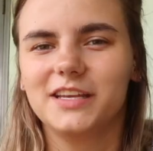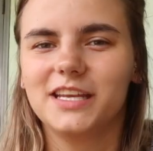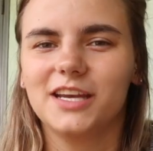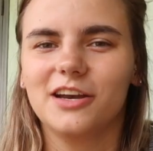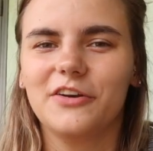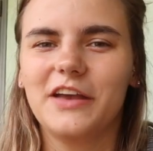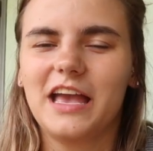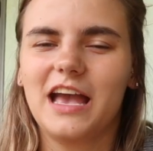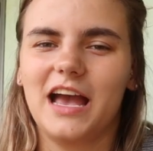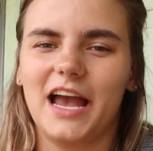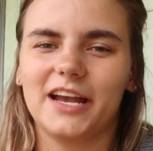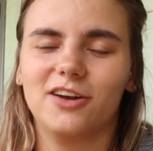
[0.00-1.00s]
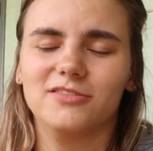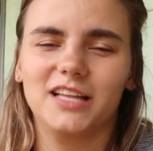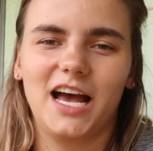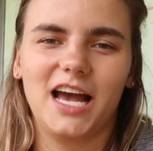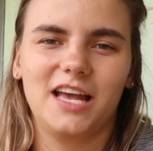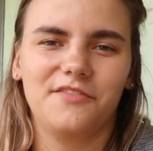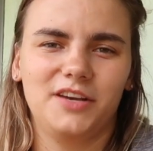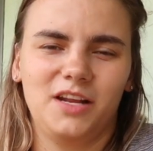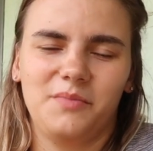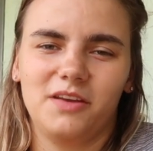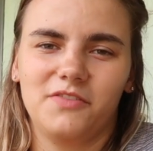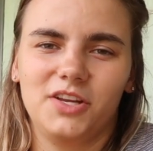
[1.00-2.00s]
video. I go live and
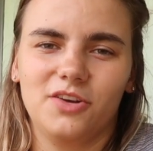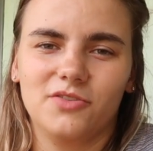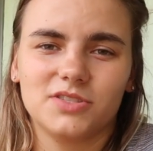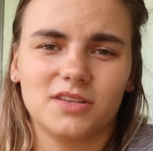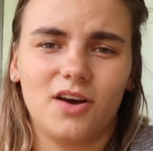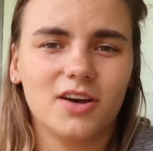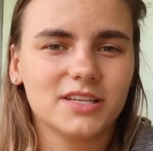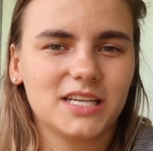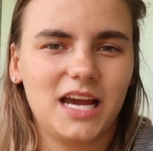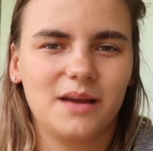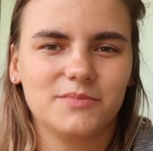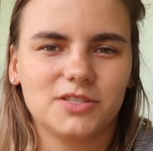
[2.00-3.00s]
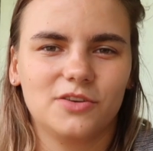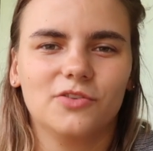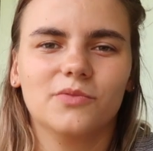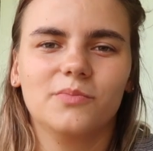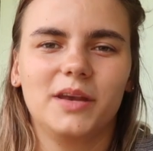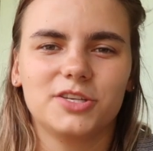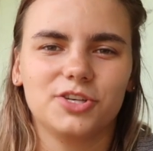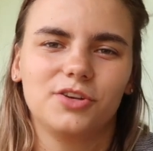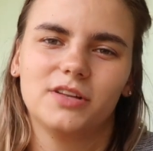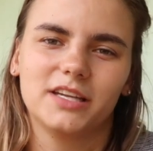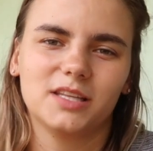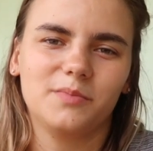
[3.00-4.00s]
I make videos all the time, so make sure
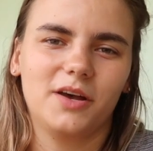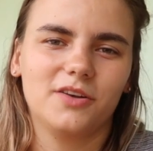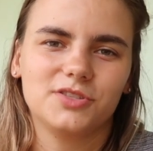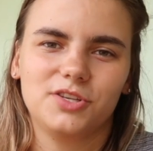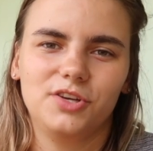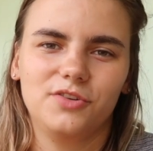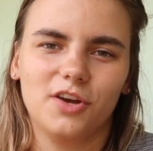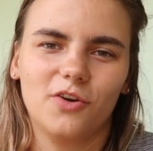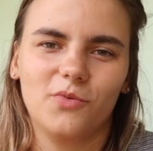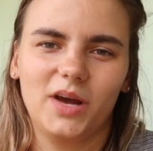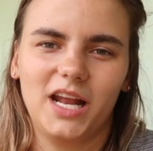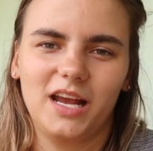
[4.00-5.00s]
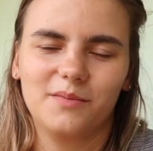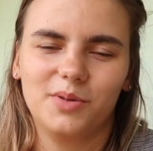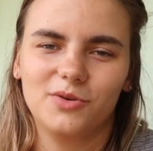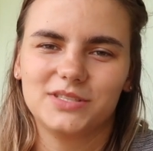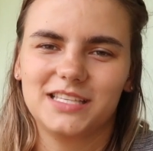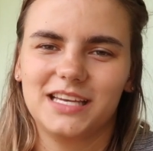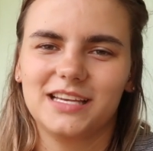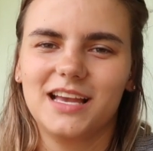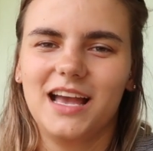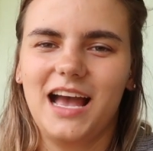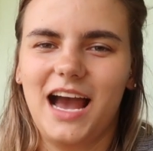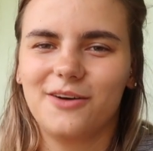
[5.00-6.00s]
you click the bell so you know when I am posting.
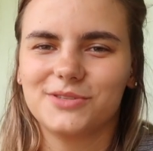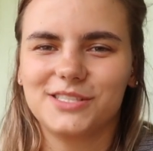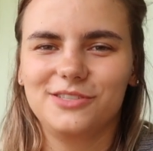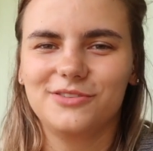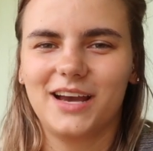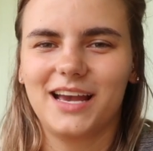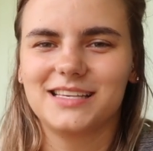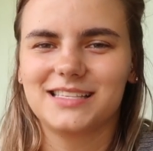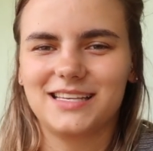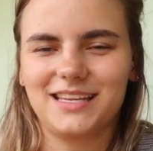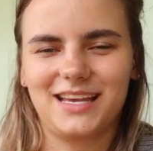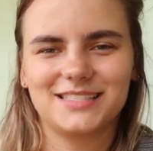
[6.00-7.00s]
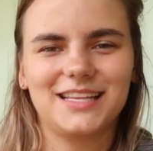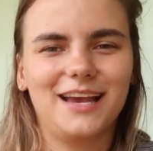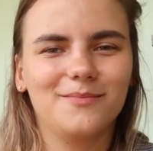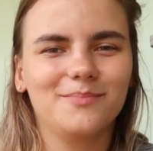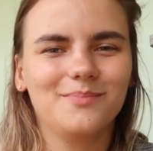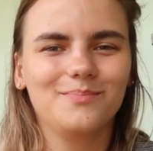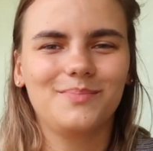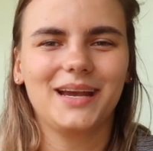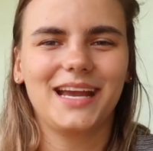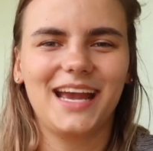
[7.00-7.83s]
I will see you guys next time. Bye